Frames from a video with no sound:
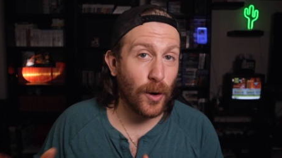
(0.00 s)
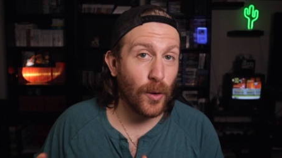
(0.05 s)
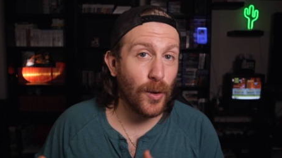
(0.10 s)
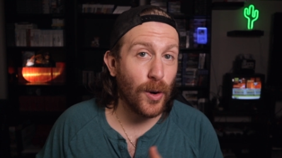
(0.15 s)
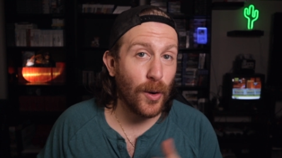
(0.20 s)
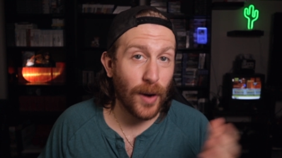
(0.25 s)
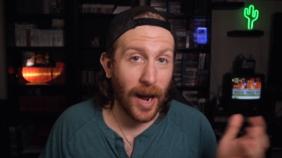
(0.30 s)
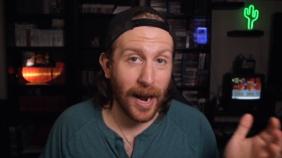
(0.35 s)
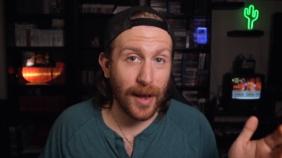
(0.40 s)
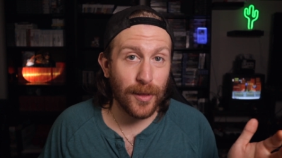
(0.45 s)
don't
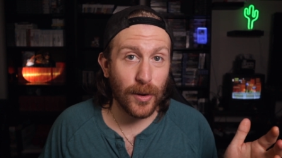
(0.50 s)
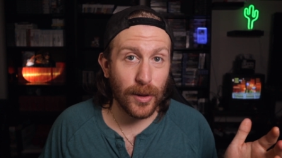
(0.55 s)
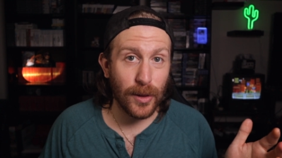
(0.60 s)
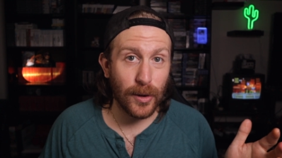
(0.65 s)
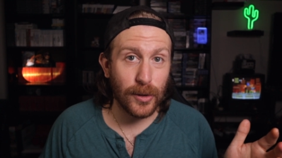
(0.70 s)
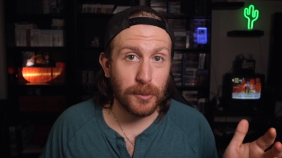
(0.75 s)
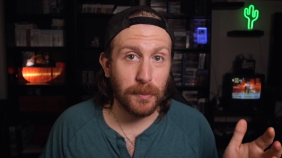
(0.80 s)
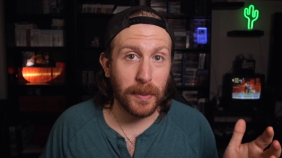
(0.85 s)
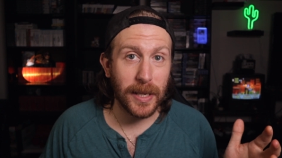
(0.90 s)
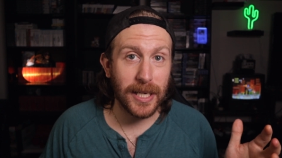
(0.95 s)
own either of
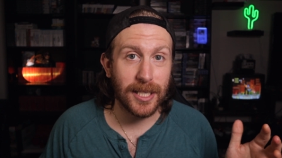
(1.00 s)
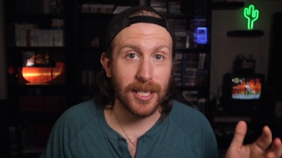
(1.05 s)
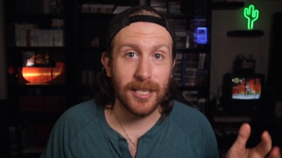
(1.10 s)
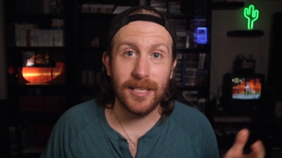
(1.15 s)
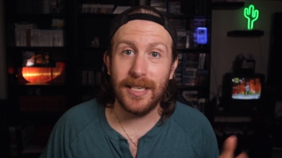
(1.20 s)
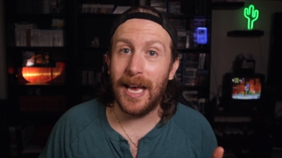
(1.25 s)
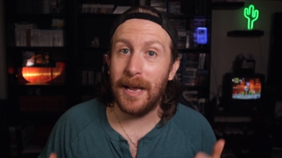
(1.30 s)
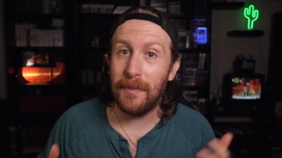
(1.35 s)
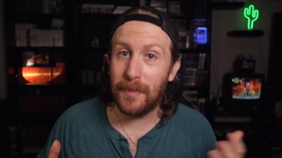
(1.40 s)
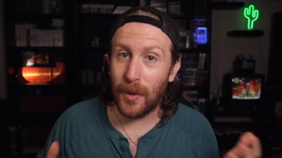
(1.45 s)
those
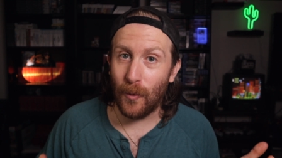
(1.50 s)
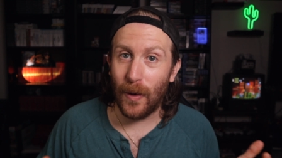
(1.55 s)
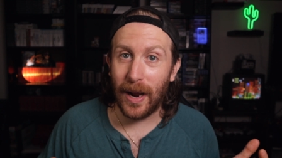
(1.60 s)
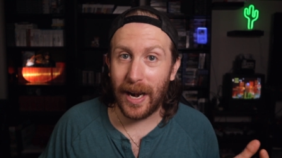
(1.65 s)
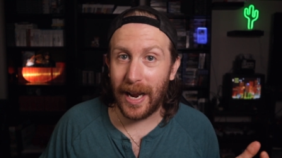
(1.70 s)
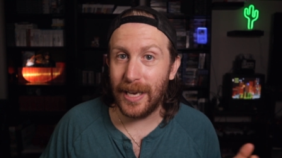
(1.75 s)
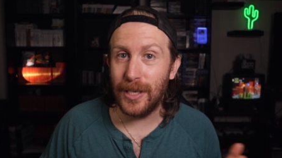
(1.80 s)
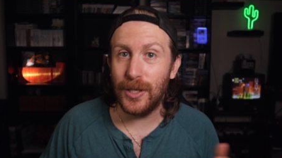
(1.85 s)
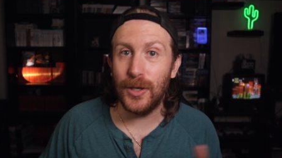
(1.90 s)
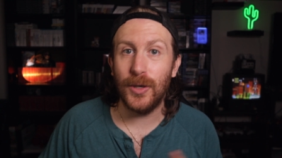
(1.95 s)
pieces yet, but
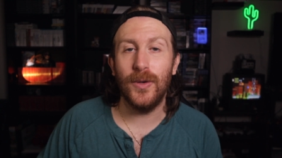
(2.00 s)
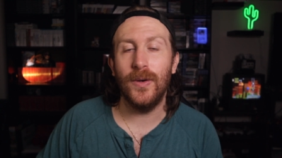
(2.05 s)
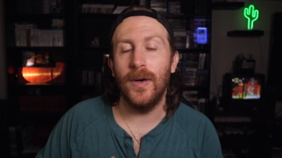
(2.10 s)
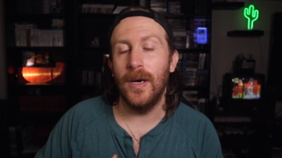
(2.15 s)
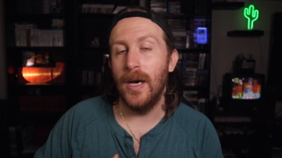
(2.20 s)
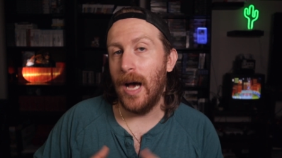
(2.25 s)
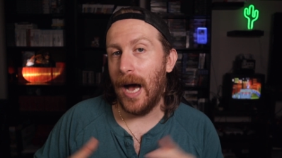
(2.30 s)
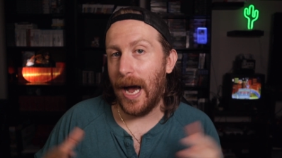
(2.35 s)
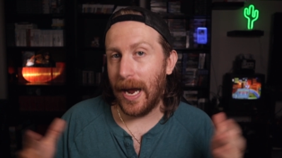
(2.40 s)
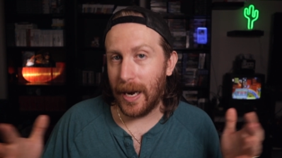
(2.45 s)
when I do,
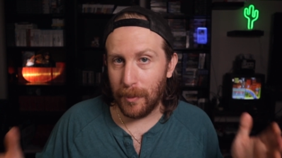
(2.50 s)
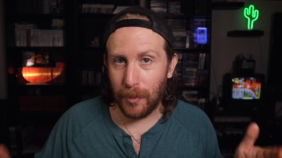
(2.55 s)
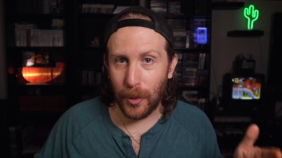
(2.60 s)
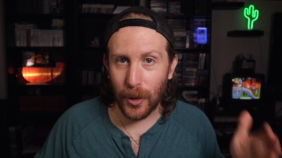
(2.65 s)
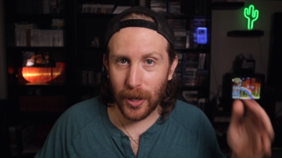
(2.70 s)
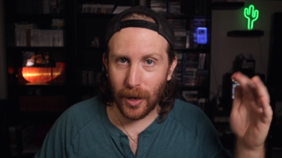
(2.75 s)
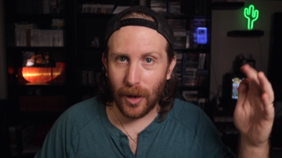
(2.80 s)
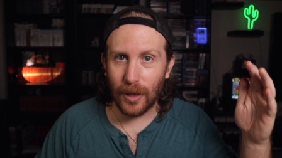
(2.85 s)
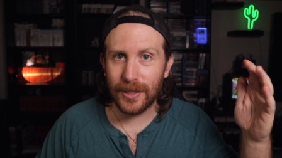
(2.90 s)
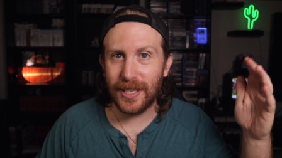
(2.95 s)
I'm going to
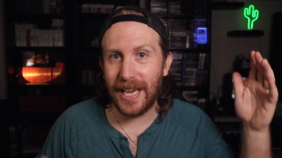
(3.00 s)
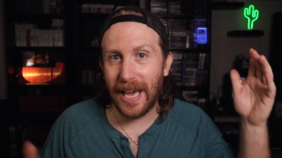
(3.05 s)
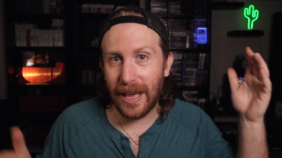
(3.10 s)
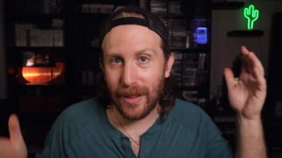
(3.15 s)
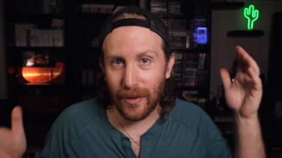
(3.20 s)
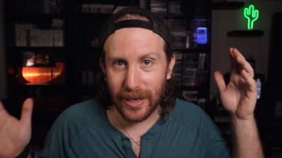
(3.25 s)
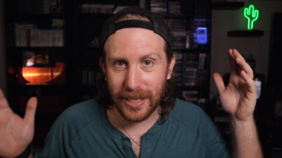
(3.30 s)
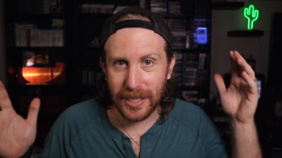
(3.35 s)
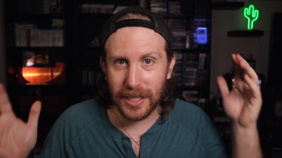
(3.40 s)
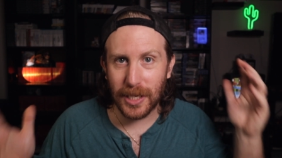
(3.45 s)
put it all
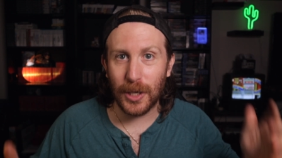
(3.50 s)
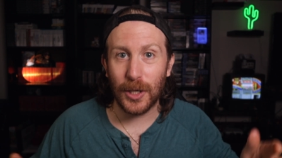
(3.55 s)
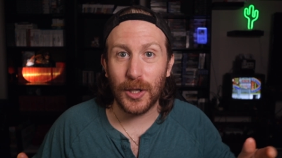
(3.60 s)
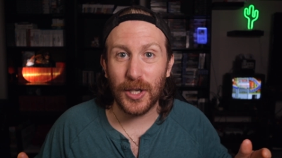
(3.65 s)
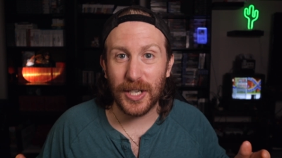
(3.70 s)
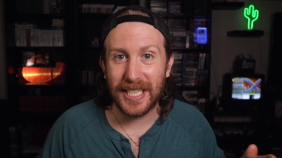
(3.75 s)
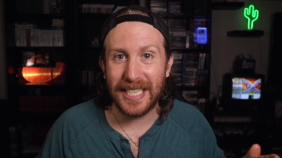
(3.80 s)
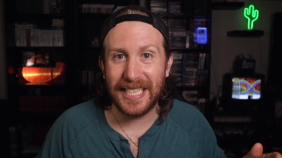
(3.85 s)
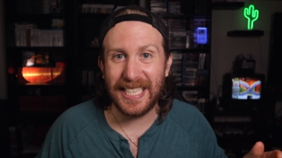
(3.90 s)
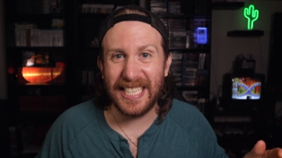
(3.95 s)
together and it's going to
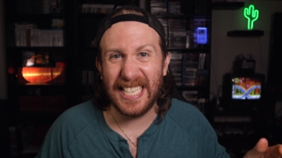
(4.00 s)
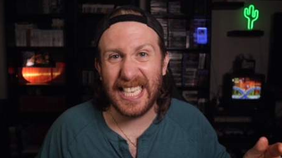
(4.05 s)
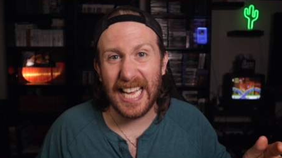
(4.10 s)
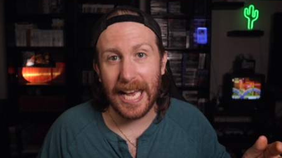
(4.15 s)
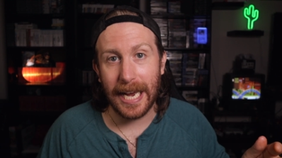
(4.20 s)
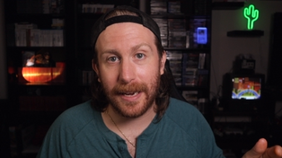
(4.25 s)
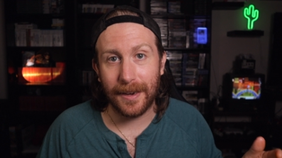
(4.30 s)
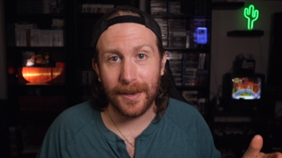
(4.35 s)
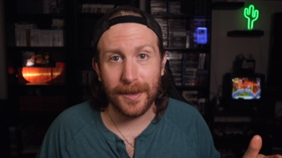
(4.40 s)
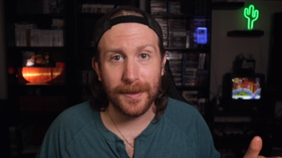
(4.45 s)
look
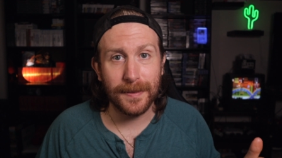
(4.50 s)
sick.